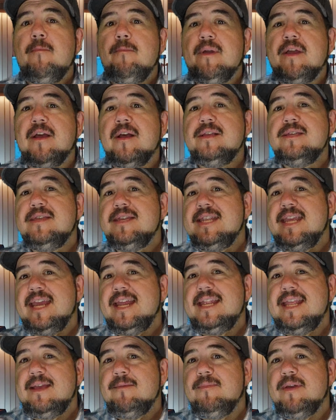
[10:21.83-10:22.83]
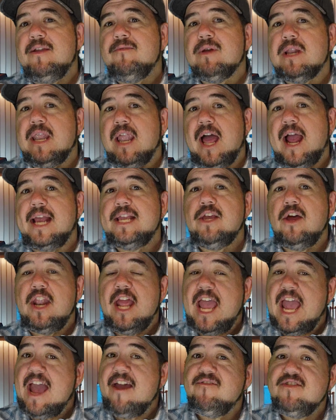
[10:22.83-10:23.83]
Because the TTB relies on
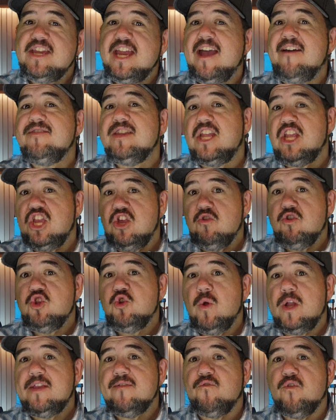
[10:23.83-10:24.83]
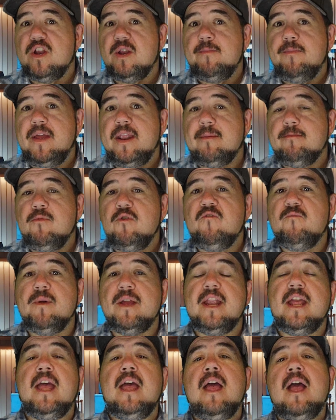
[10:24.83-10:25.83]
half shafts and U-joints for independent
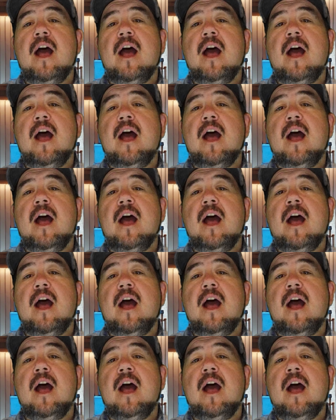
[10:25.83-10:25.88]
movement,